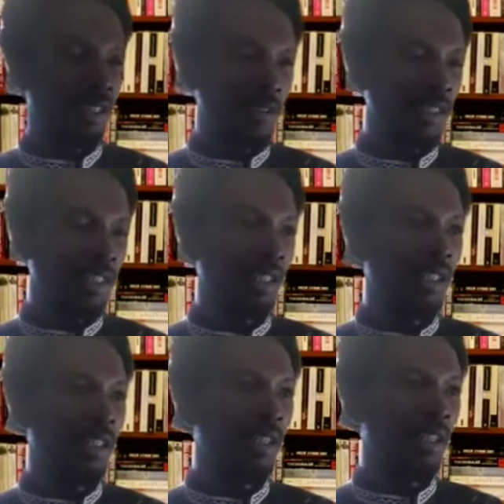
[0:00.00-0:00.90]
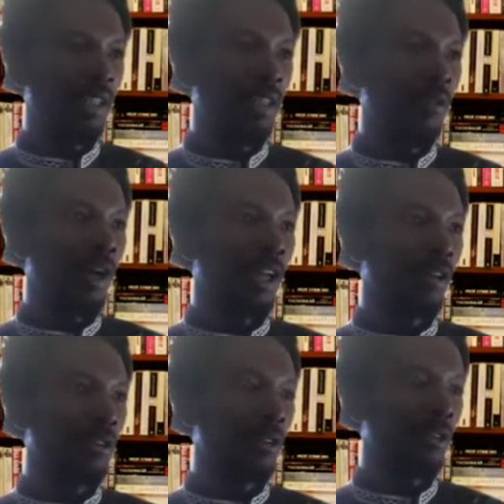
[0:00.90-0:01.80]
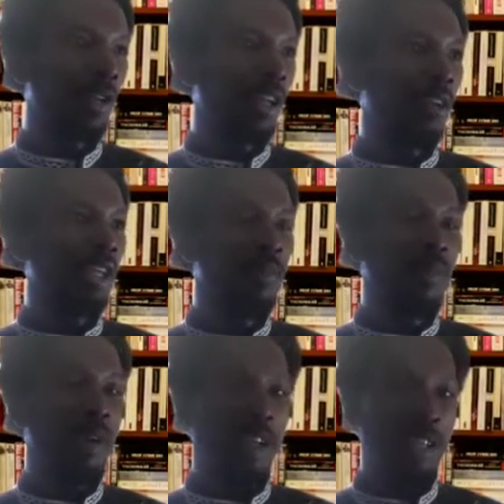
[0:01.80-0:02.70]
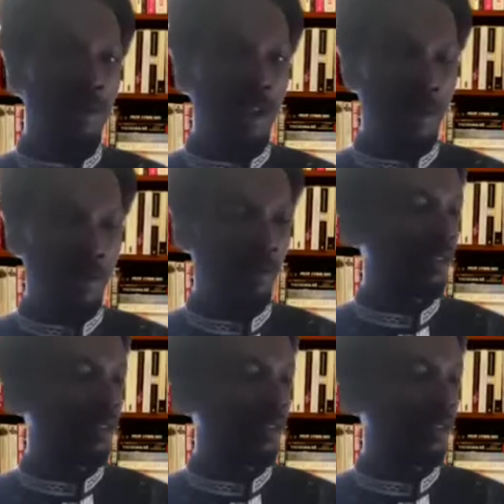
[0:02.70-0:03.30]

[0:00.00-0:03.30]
of say, oh, I cannot talk right now, send me an email, I will look.